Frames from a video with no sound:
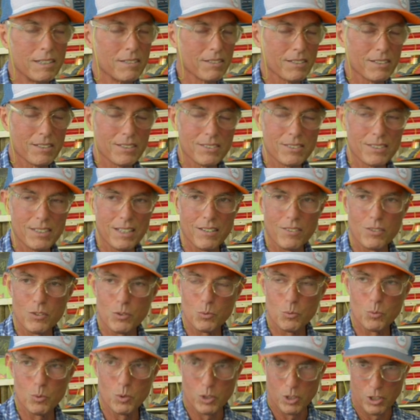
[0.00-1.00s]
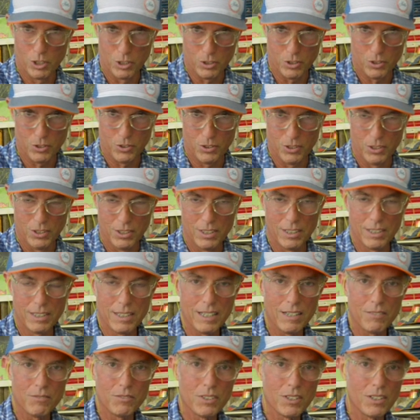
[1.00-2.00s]
gonna see how this works.
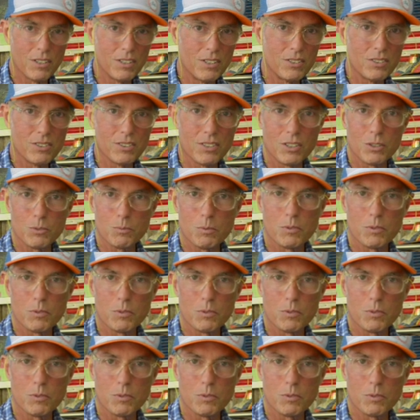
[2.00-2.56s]
I've done these things